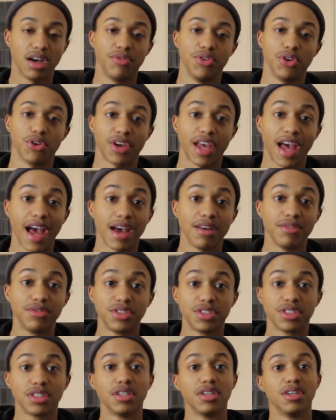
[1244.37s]
of your
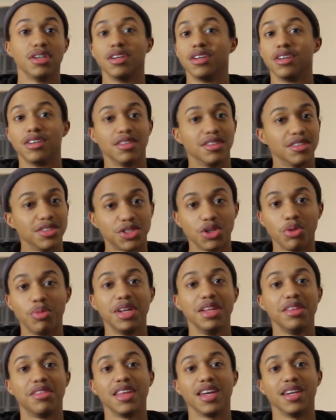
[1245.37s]
calves. So
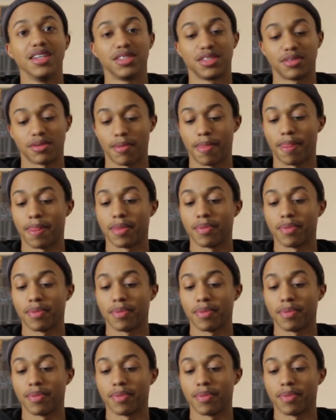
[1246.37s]
many things.